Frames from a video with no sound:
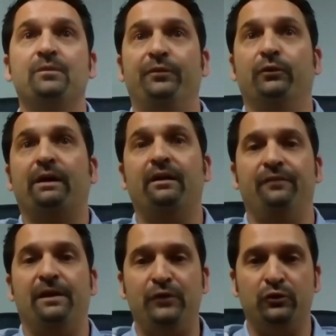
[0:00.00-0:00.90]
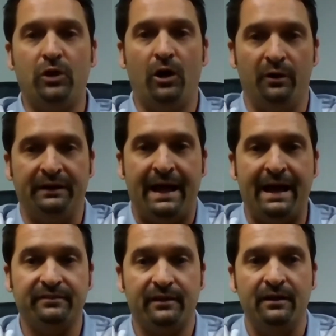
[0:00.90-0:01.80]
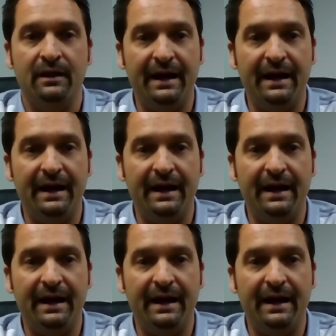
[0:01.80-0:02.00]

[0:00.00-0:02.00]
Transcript: If you call and ask,